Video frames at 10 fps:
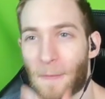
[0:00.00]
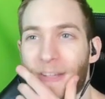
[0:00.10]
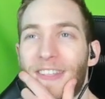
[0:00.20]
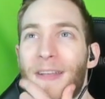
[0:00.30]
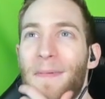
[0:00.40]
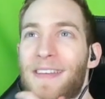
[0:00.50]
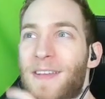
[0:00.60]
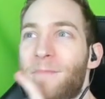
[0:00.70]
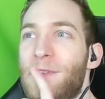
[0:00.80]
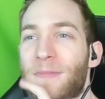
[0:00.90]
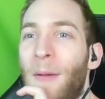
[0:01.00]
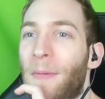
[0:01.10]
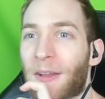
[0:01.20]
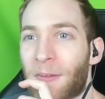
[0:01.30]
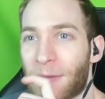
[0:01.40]
What's the best caboose
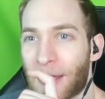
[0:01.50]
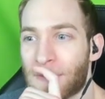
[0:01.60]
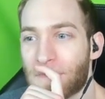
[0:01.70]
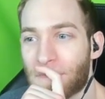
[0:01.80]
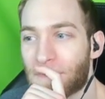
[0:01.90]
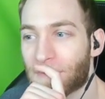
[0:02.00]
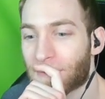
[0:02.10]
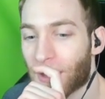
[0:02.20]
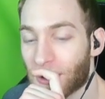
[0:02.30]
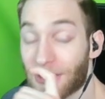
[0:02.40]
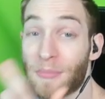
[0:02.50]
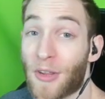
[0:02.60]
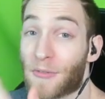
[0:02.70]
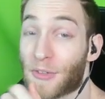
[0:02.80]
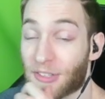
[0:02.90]
moment gonna be? Also, let me
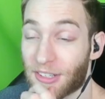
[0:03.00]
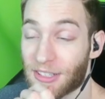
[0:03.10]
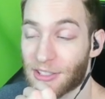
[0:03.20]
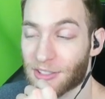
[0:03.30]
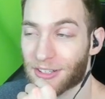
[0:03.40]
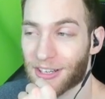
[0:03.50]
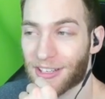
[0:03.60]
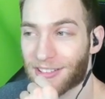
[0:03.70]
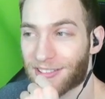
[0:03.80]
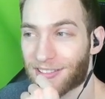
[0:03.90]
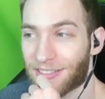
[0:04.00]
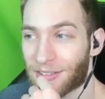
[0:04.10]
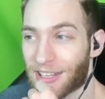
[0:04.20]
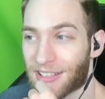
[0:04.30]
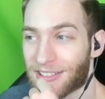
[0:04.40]
know if oh you agree or disagree
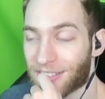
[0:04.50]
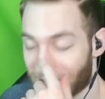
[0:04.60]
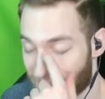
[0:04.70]
with these.